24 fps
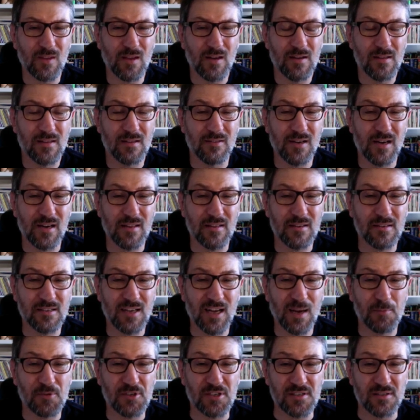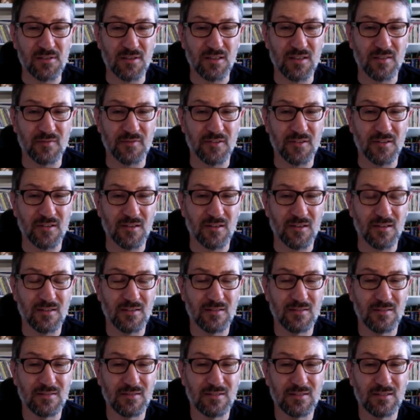the lady in the top, she's looking for
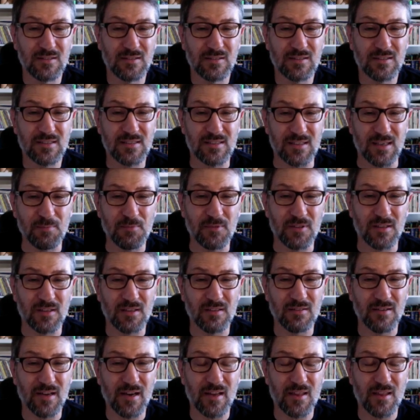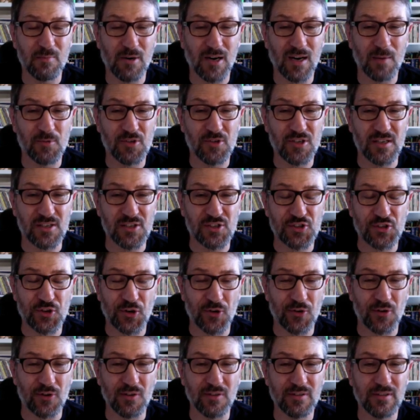something. The lady in the bottom, she is
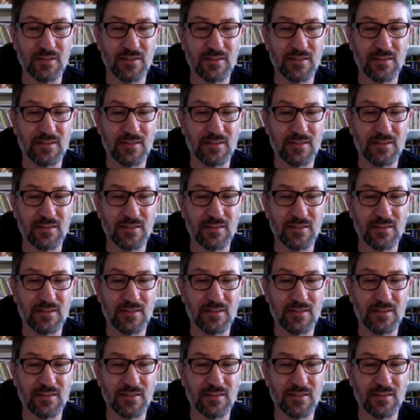turtled.